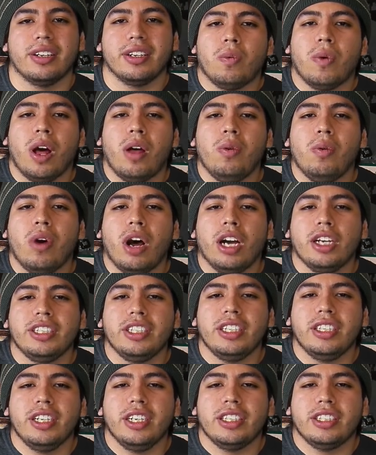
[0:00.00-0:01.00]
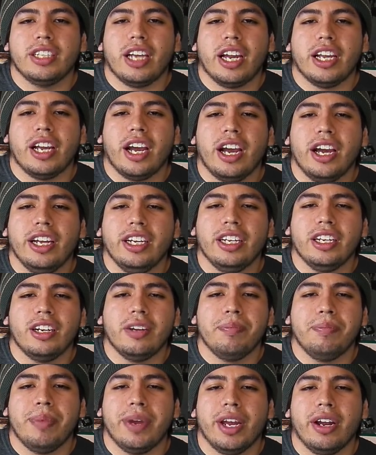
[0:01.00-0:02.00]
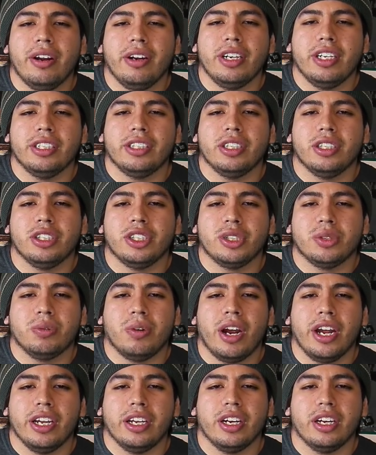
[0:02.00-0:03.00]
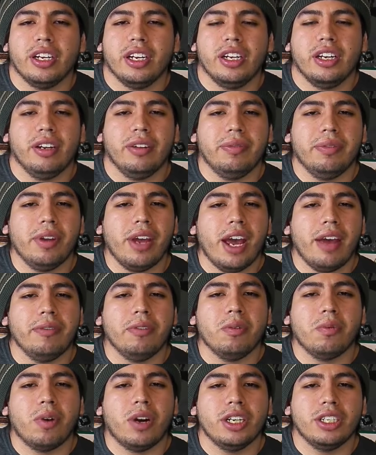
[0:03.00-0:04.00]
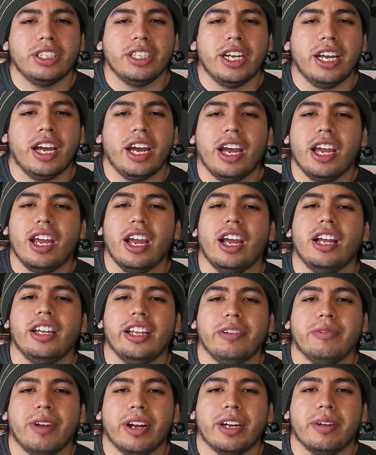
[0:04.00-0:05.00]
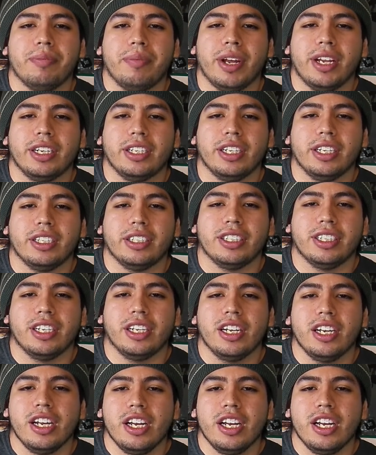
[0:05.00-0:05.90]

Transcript: While watching this, I kind of compared it to Trigun, and if you haven't watched that, I highly recommend it.